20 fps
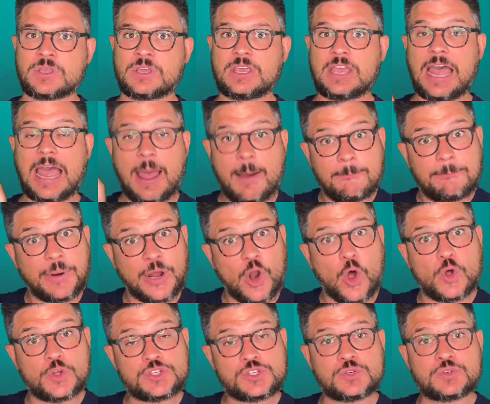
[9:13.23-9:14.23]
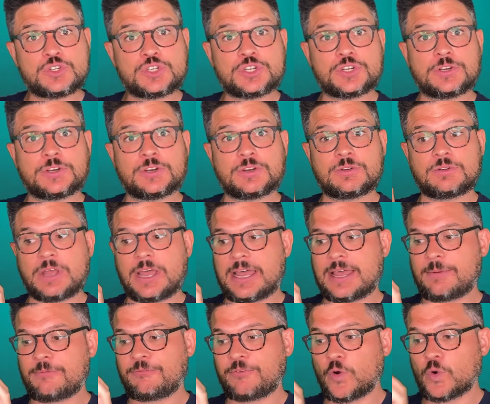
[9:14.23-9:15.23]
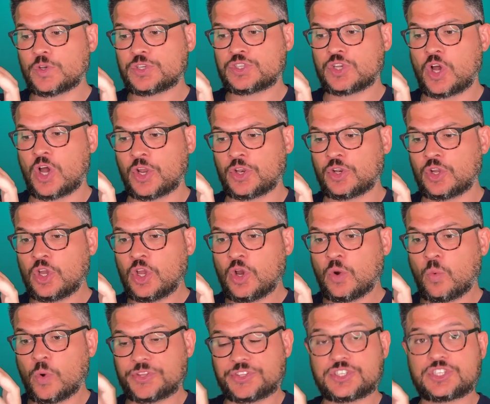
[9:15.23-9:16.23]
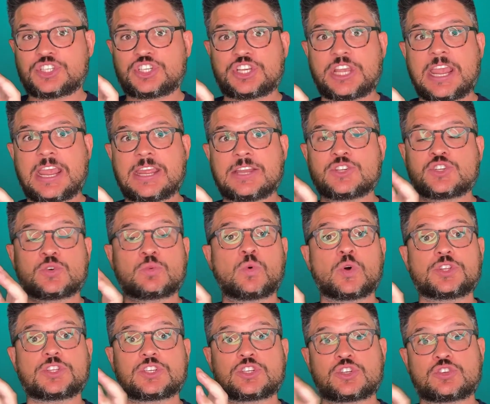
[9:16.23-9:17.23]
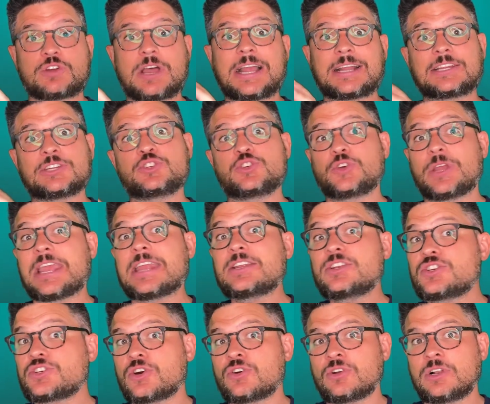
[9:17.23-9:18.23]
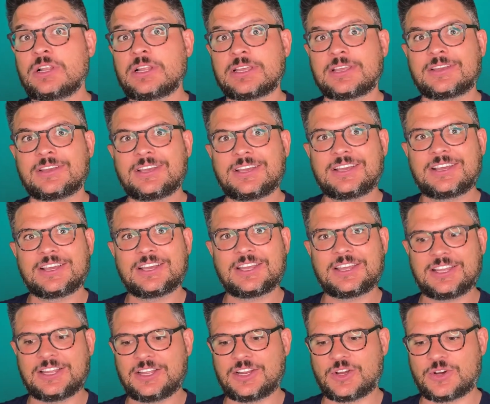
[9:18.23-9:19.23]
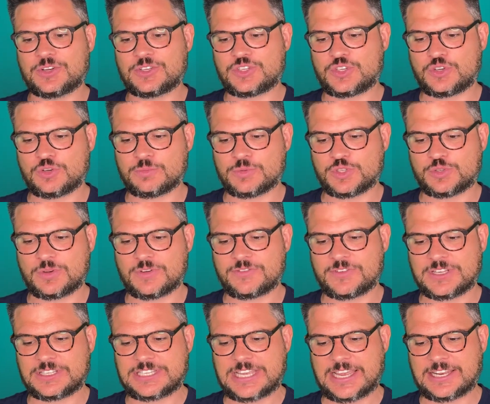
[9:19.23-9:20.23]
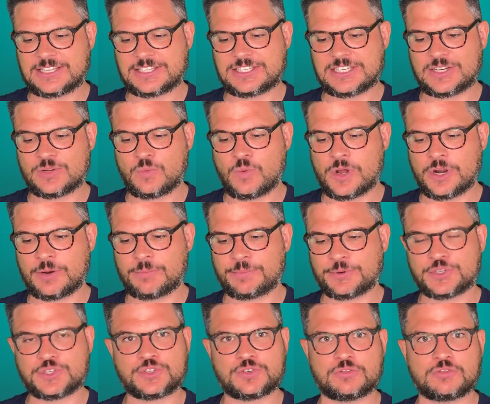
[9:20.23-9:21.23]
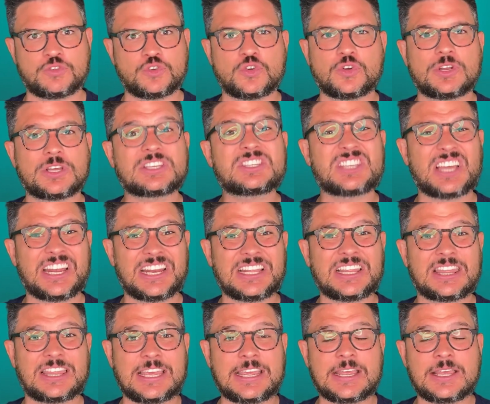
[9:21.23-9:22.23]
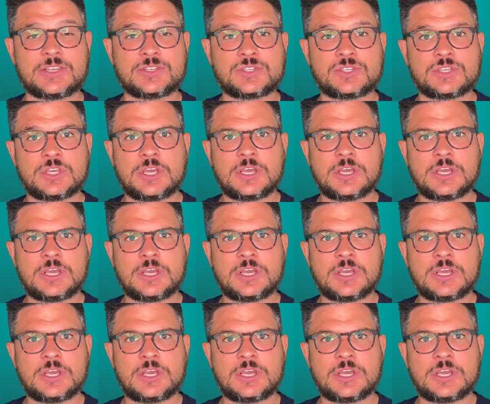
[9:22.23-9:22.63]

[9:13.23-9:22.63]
But also to focus on what changed or what distracted you internally. You know, as humans, we have a tendency to want to pursue new and exciting things.